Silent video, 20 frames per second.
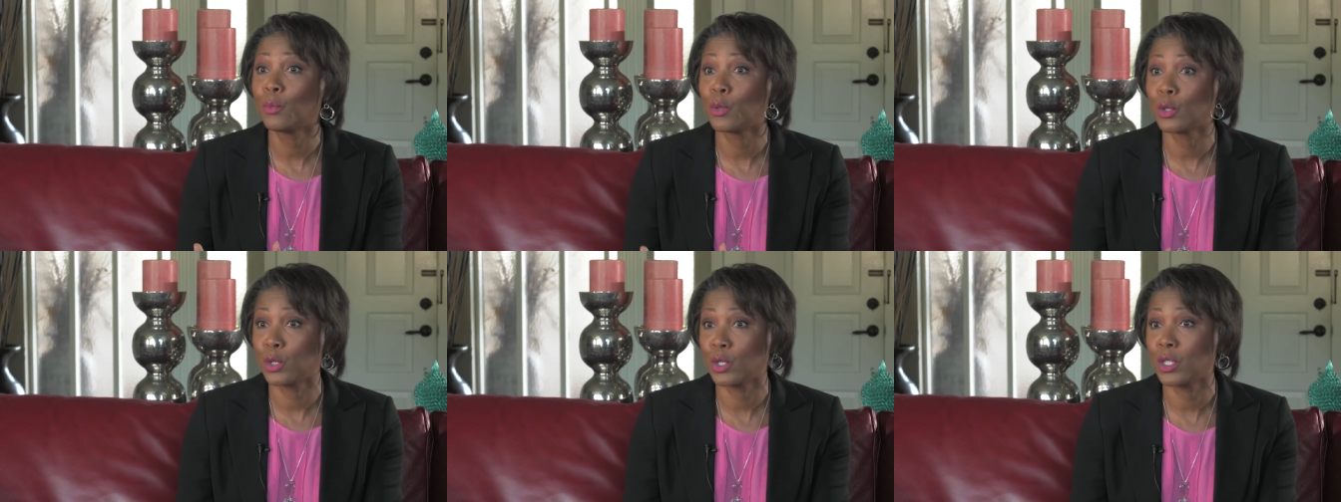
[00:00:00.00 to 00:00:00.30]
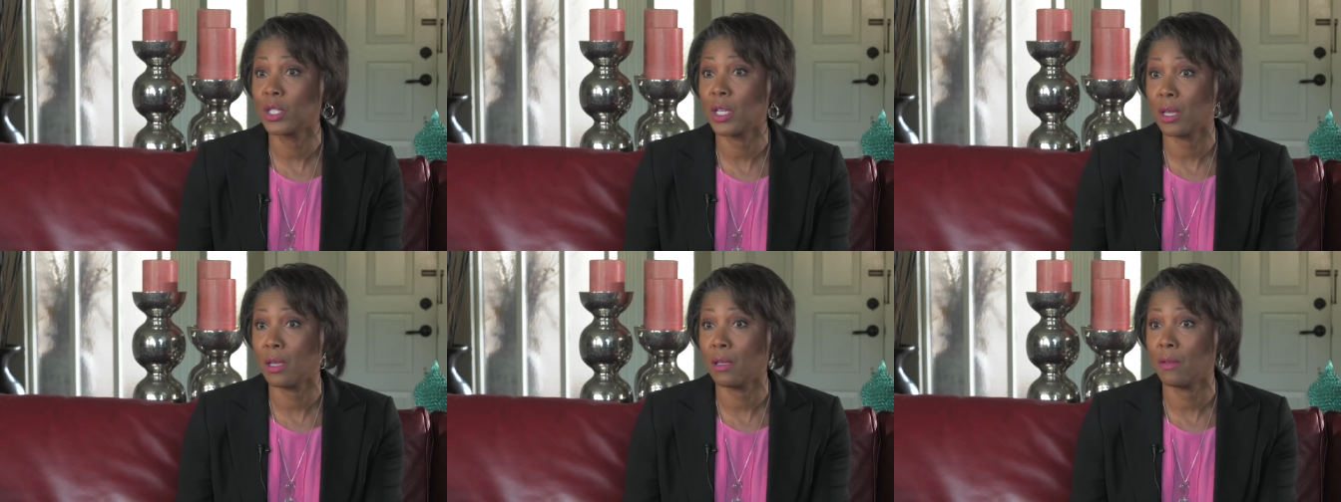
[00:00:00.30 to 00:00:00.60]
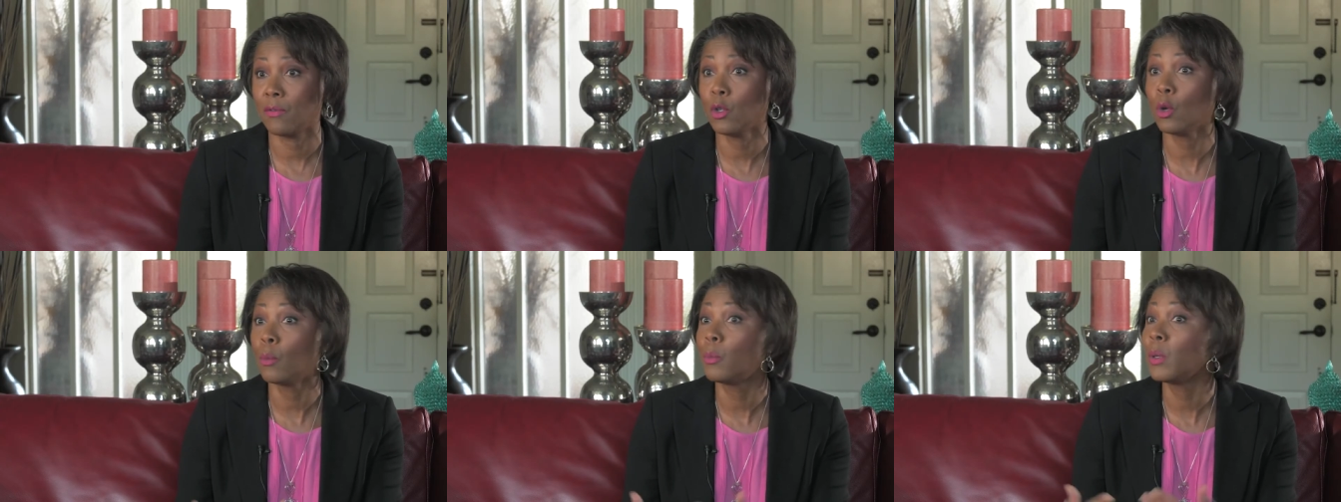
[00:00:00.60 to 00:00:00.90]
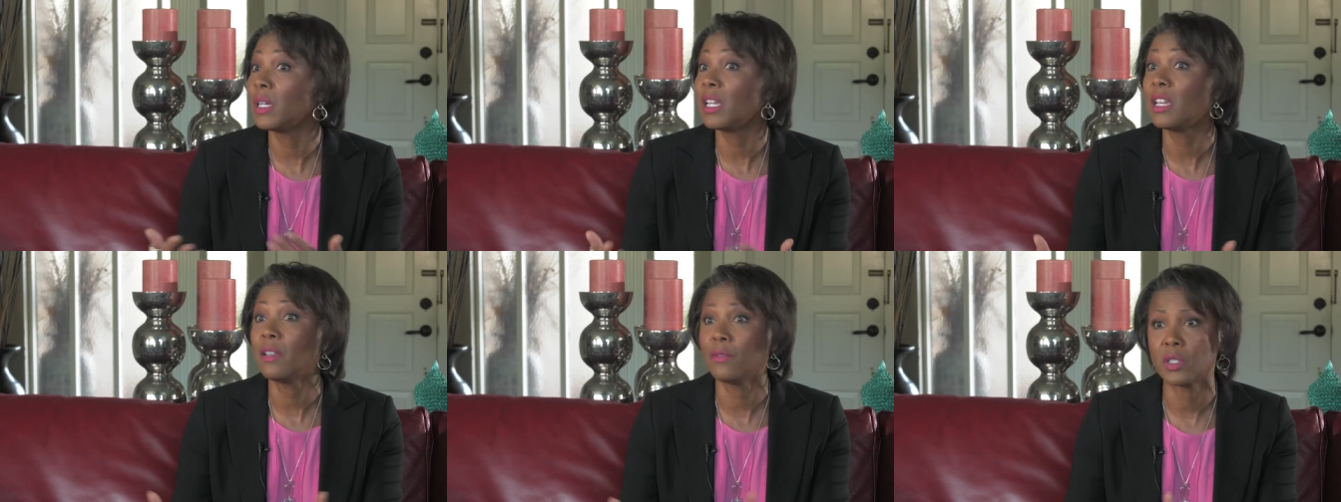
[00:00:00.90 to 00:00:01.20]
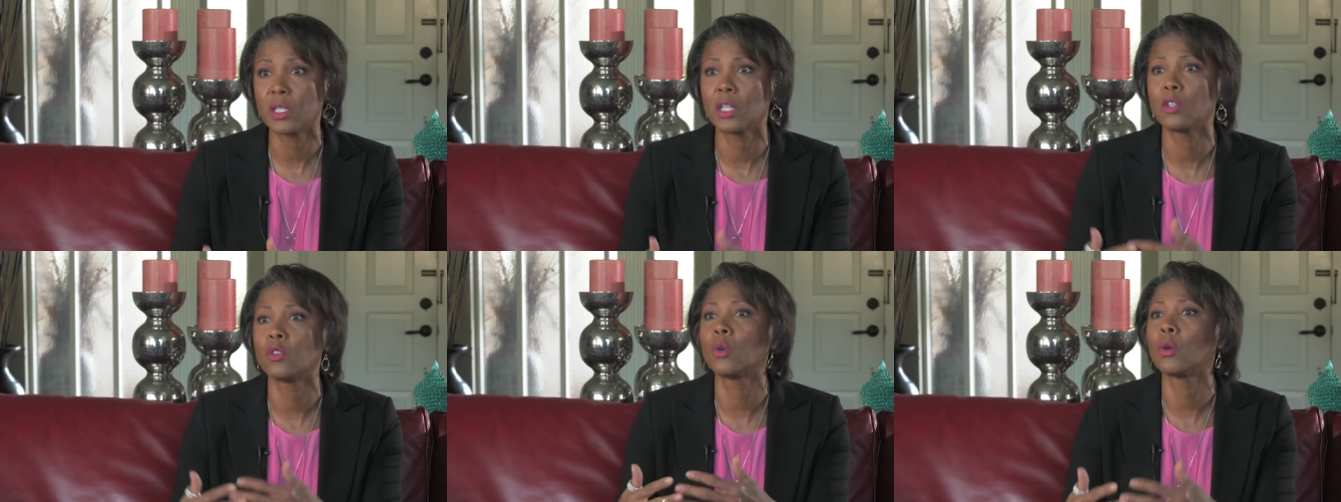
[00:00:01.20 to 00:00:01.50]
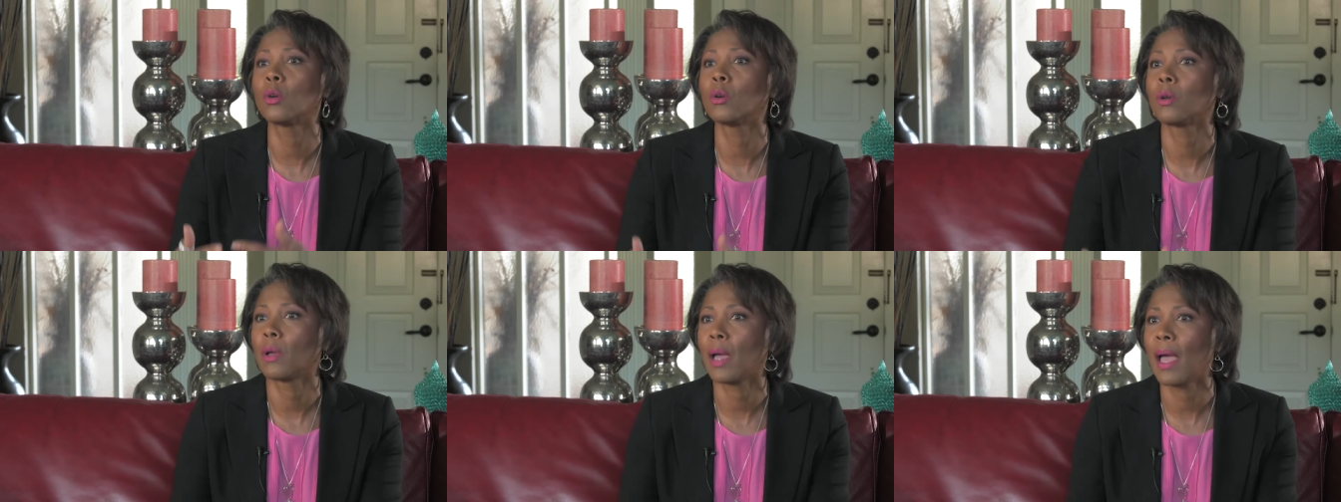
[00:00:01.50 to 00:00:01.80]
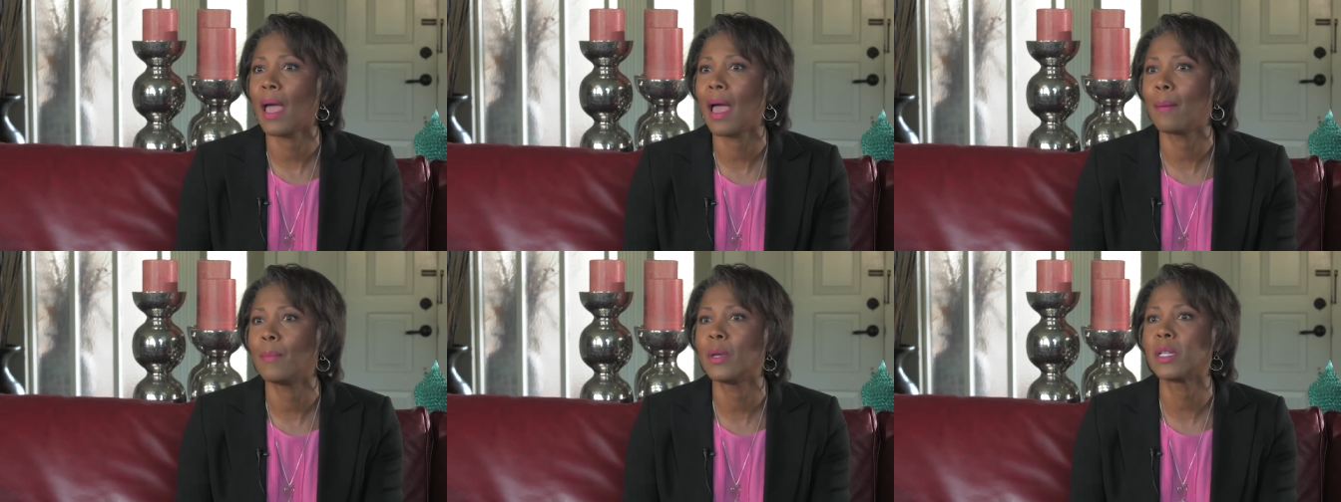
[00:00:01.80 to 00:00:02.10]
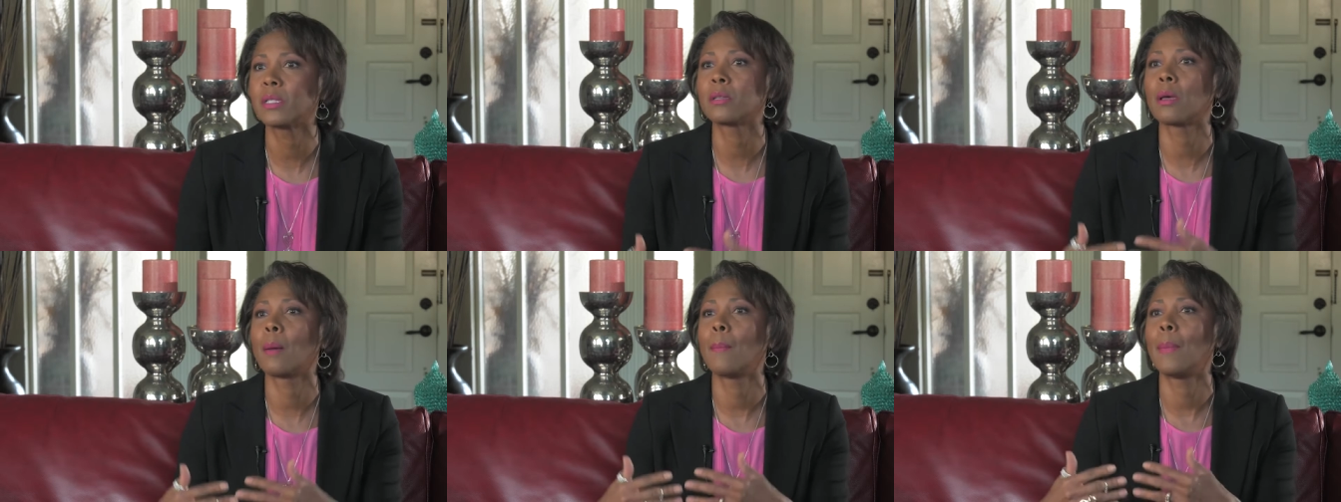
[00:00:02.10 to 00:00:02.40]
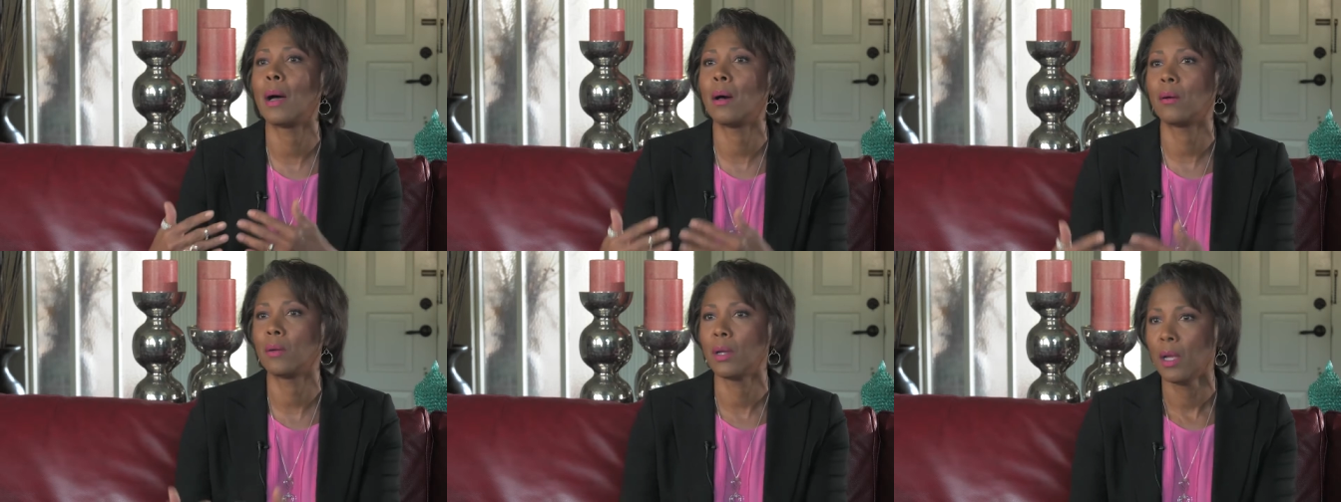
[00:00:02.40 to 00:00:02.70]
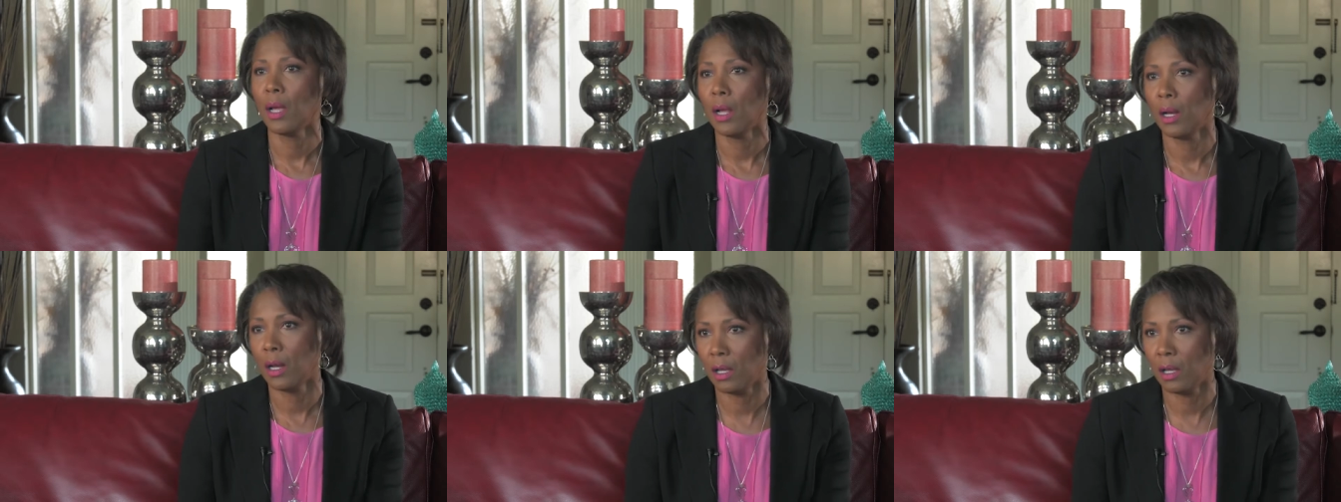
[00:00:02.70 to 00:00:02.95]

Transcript: perceive your beliefs and your habits about